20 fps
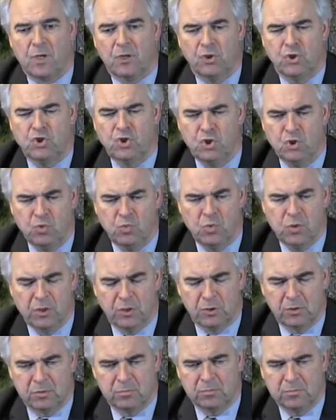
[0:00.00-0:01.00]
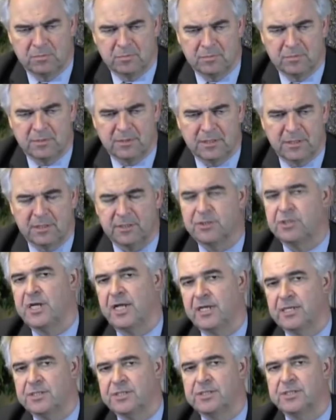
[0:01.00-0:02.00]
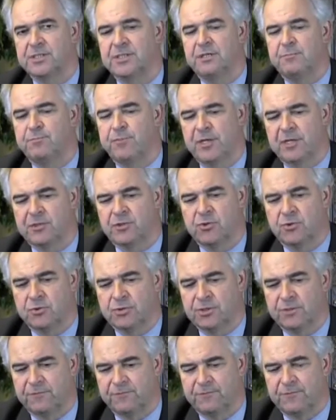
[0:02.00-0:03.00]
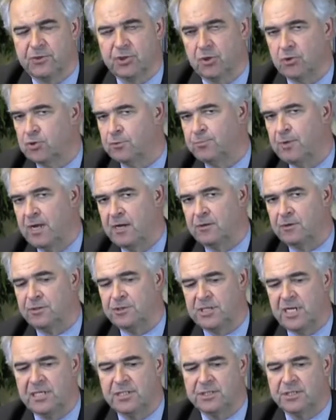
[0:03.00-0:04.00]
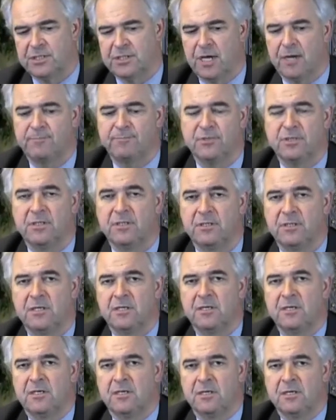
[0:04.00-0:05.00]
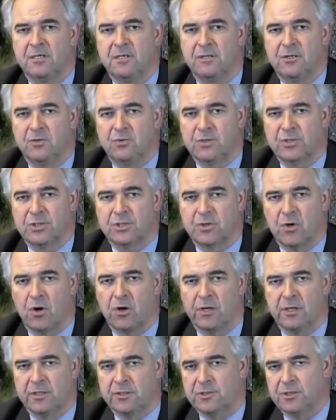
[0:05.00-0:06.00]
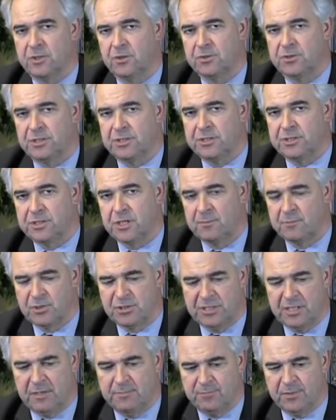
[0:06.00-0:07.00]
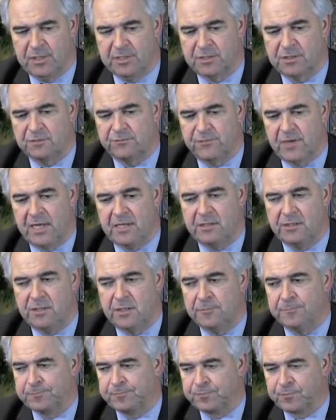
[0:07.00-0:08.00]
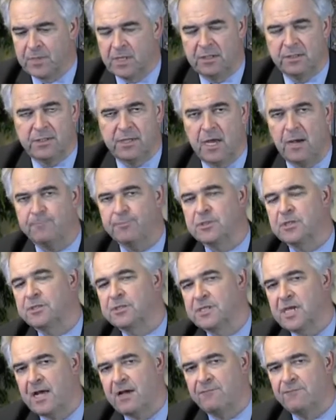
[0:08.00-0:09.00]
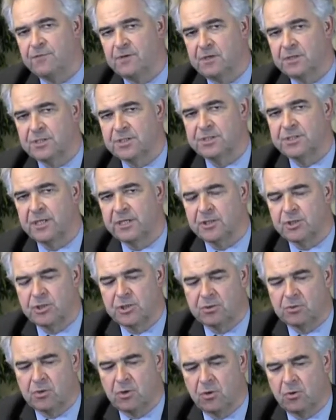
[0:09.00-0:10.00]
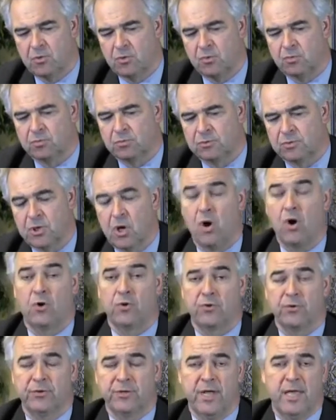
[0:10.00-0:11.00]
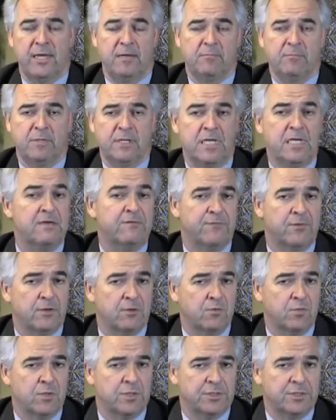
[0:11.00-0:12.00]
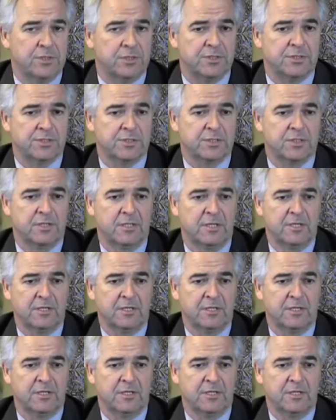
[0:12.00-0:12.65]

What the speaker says: you will get a chance to see pictures of church planter Jason Upton, who is starting a church in Somerset, Pennsylvania. The Uptons have a 6-year-old daughter named Neva, which is,